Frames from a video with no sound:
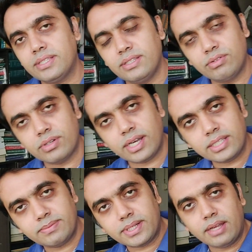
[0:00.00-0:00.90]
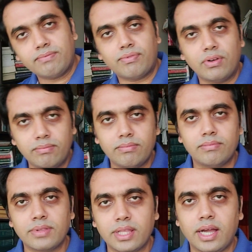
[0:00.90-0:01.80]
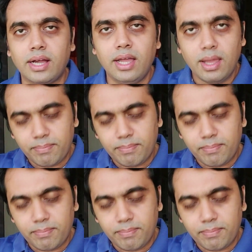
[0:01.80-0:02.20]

neurotransmitter from the